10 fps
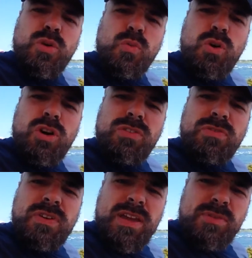
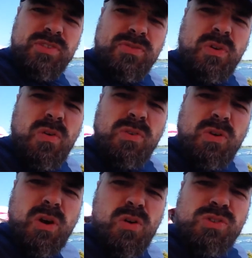world-famous Volvo
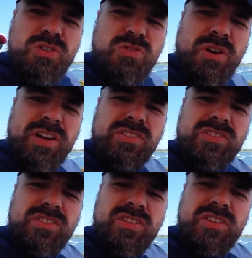Ocean
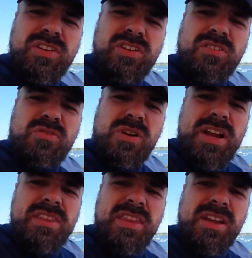Race.
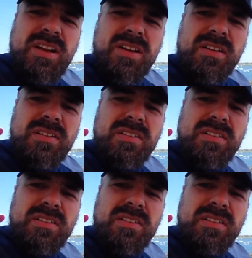Right there.